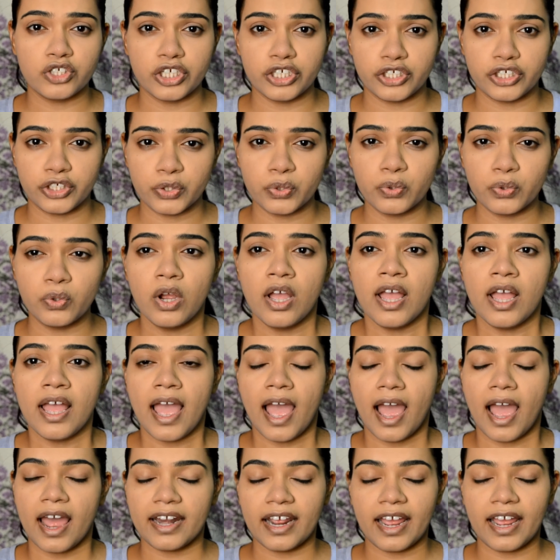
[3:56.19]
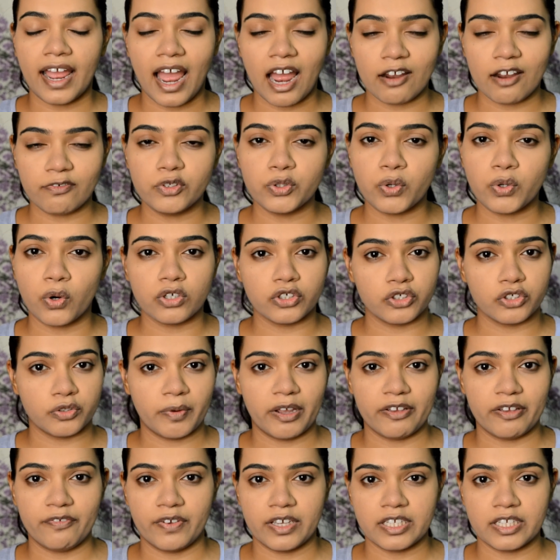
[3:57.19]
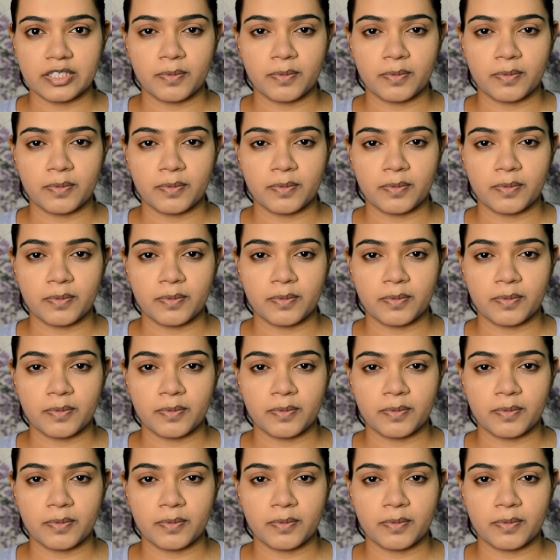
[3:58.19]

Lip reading: issue and I have to contour my face.